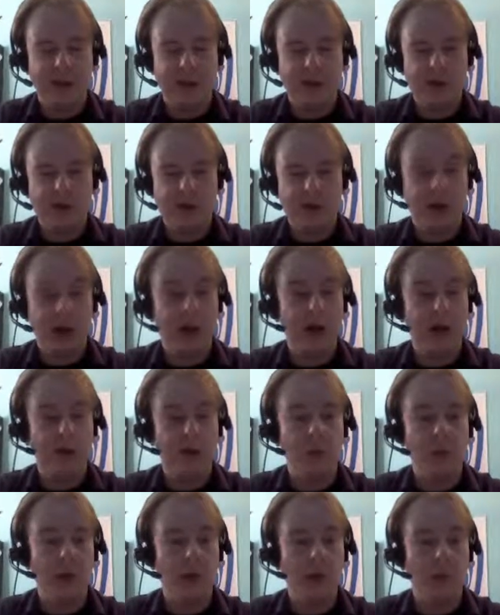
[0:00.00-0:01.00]

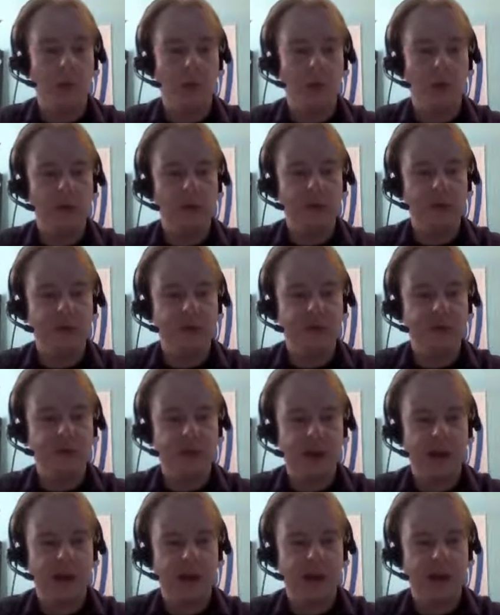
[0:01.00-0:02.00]
Shaka when the walls
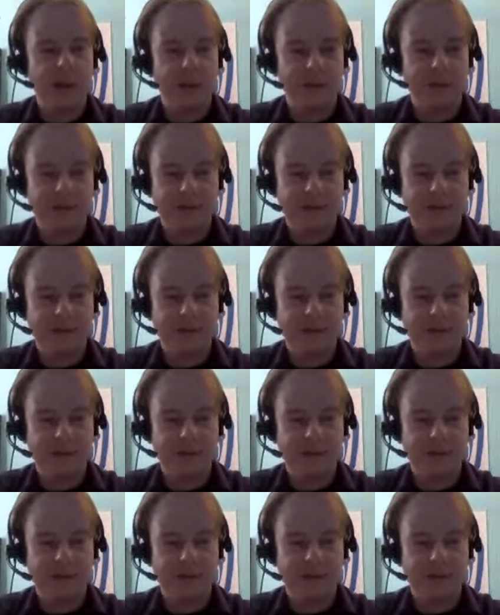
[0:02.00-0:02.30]
fell